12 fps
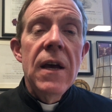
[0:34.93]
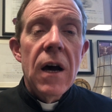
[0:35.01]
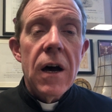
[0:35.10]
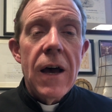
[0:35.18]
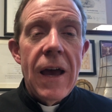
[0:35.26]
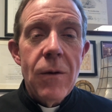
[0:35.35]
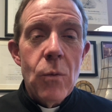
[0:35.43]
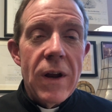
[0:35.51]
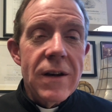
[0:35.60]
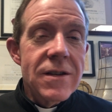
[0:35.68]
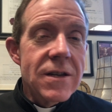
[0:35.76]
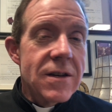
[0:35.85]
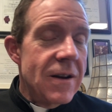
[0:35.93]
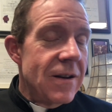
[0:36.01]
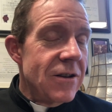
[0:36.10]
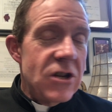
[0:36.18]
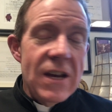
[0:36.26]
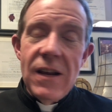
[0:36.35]
And when
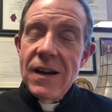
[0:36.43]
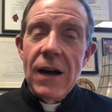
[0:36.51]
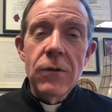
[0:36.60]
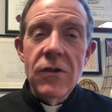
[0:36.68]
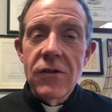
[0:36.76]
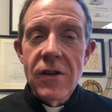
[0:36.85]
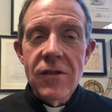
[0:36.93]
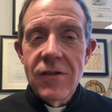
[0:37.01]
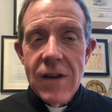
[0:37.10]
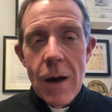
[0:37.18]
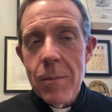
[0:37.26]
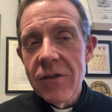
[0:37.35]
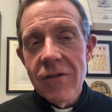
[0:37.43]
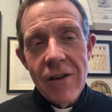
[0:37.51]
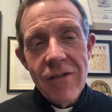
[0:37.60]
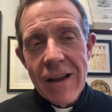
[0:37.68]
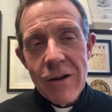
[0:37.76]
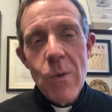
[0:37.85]
he announces this, Thomas
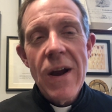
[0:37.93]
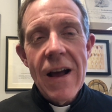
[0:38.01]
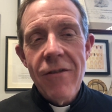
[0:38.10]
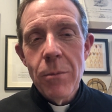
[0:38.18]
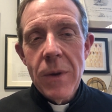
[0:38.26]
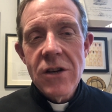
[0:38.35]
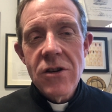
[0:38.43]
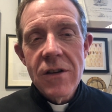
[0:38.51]
says that great affirmation.